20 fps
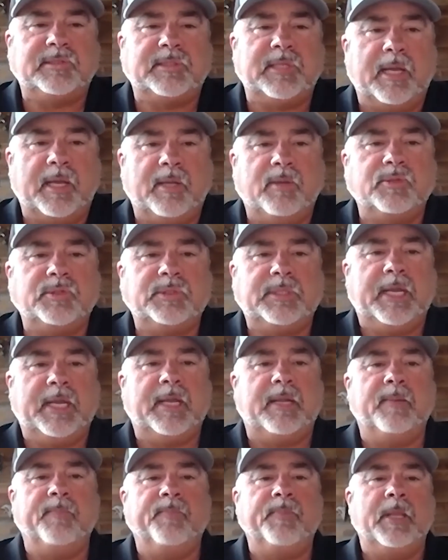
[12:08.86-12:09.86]
to
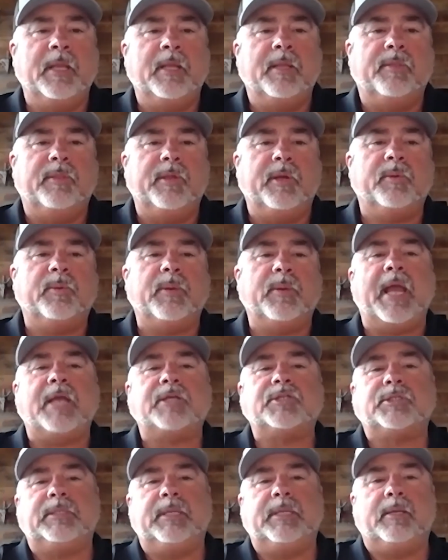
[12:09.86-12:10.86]
understand their
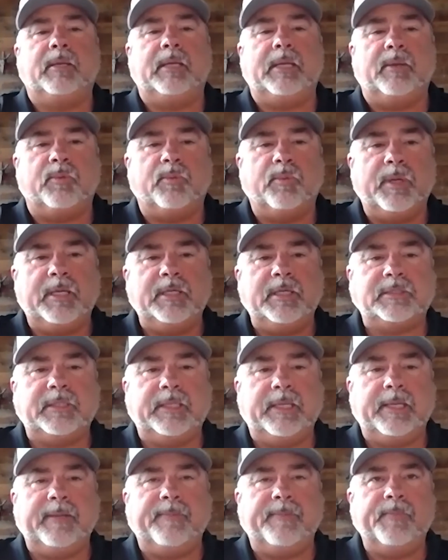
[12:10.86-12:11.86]
rationale and
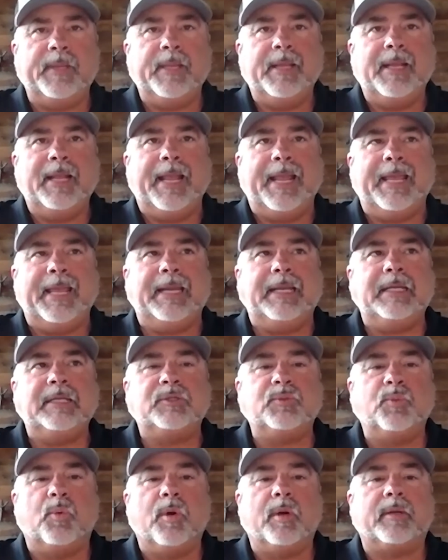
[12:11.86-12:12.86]
reasoning. And it
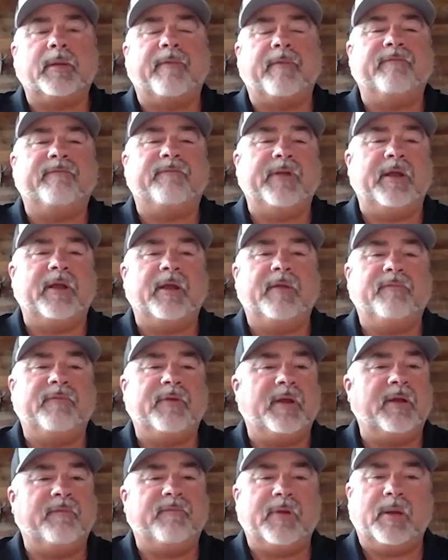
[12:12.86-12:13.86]
has worked very,
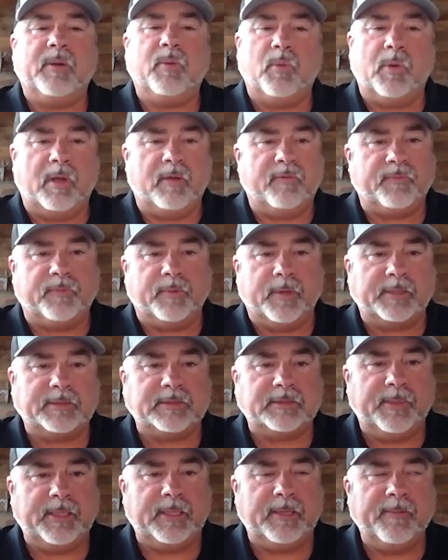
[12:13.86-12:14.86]
very, very well for
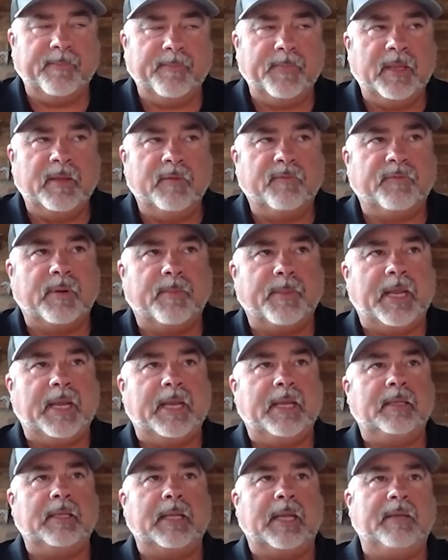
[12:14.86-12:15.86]
us. I mean, from
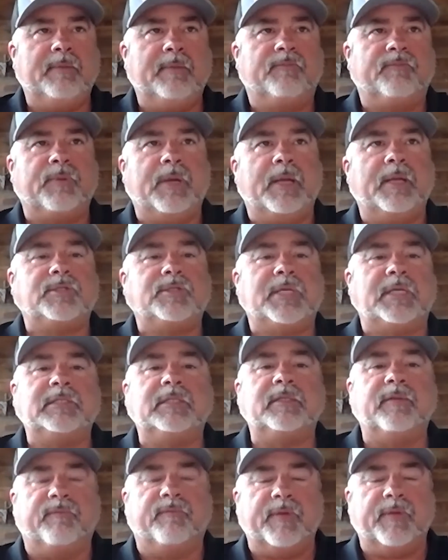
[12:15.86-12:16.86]
a franchise
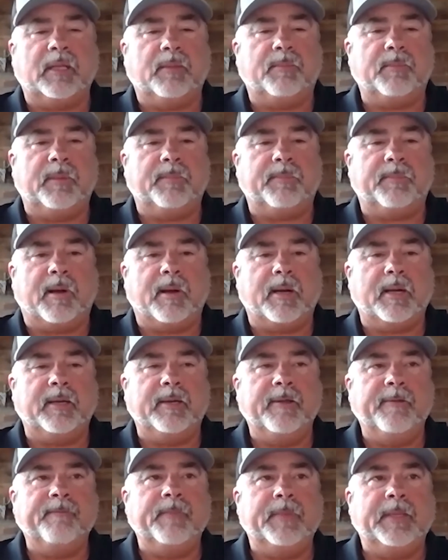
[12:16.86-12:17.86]
development part,
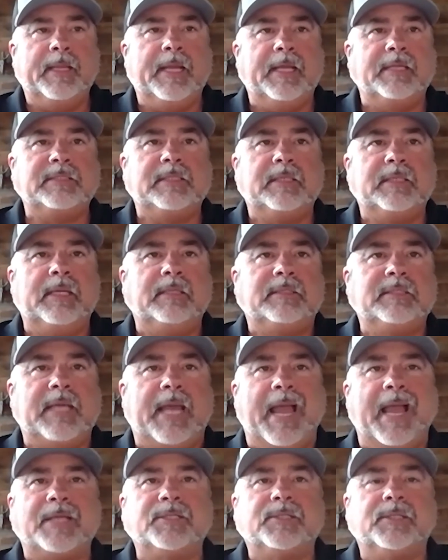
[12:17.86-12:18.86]
it's
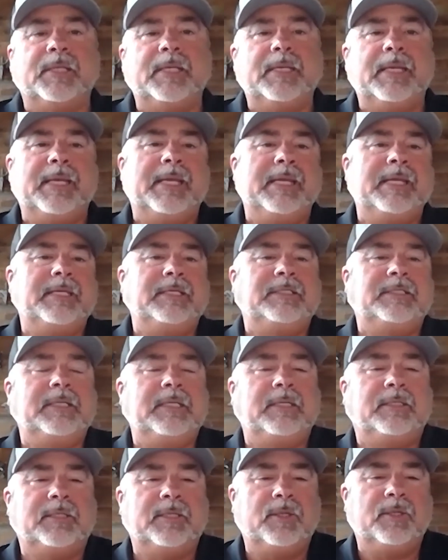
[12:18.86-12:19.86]
actually
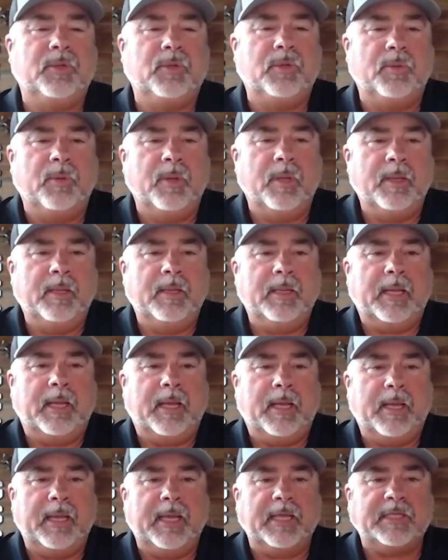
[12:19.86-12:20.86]
easy to
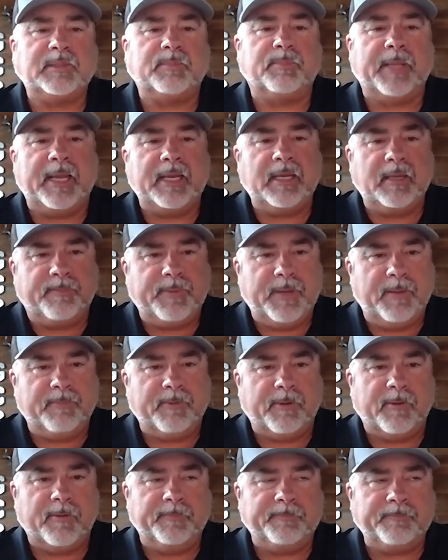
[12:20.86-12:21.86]
explain to
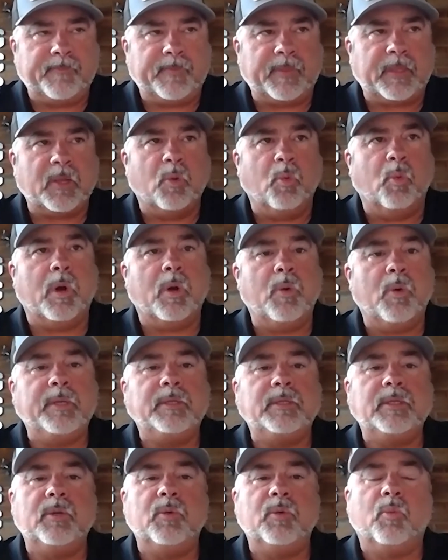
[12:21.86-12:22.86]
people what we
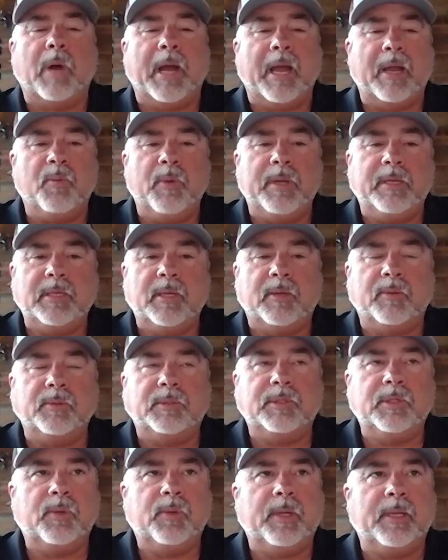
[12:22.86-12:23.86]
do, why we don't
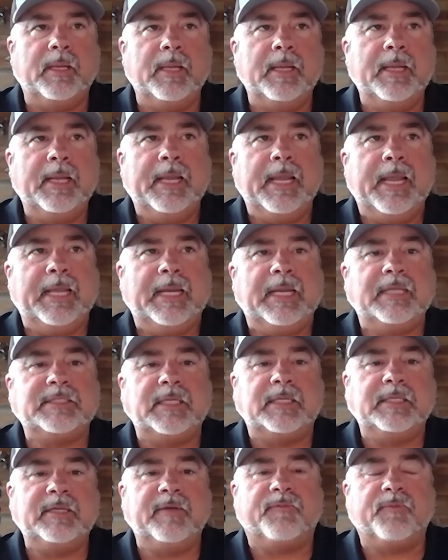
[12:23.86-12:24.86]
do it. And it's a
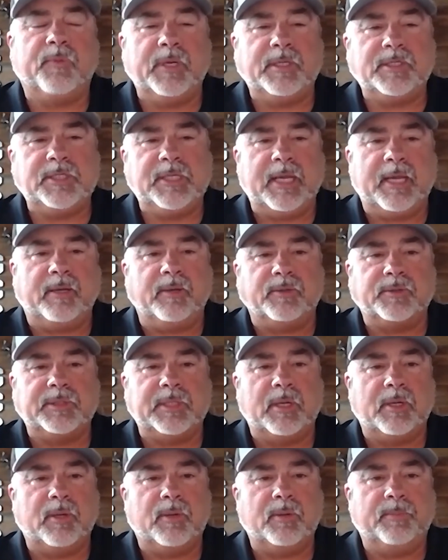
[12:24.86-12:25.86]
differentiator.
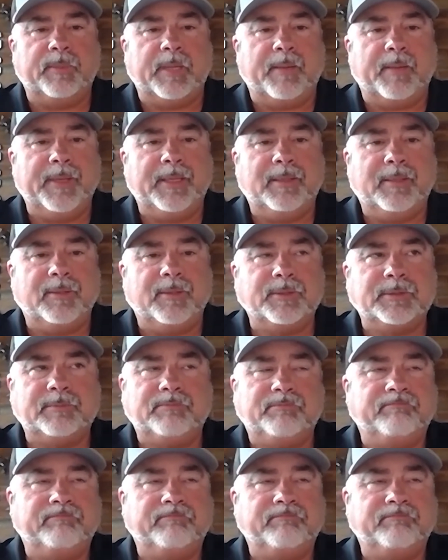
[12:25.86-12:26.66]
So, I mean, there's